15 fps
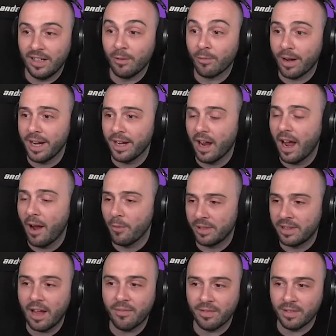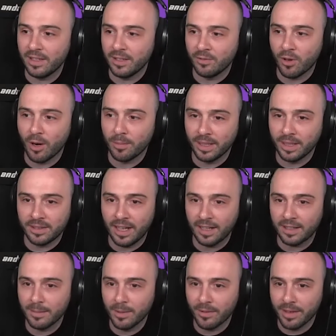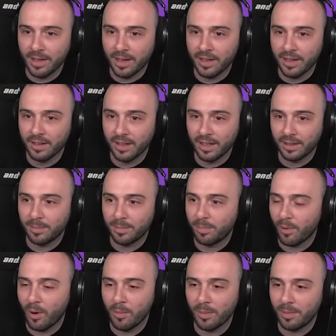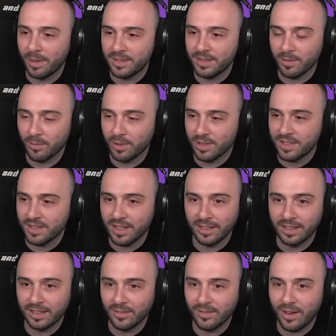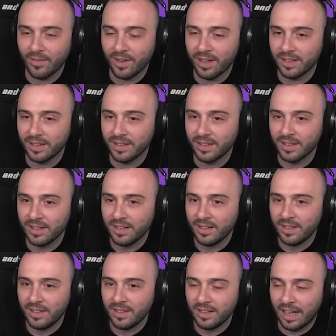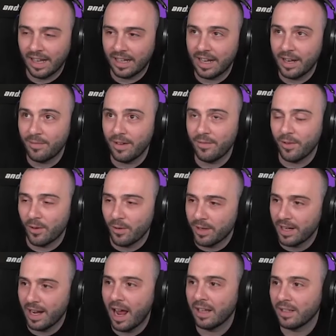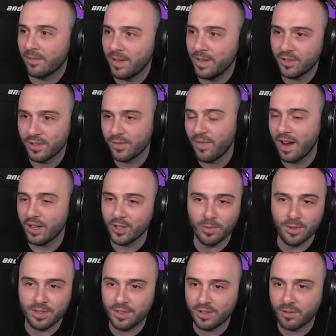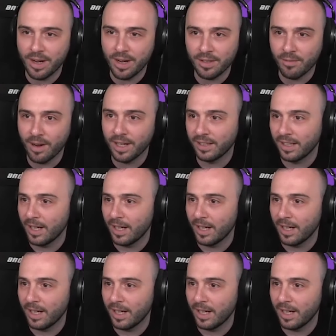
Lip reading: Raid, I would definitely drop that tag team arena. Yeah, like probably it's the worst thing that they've ever added. Yeah. like if you're looking at other features, Faction Wars is great, right?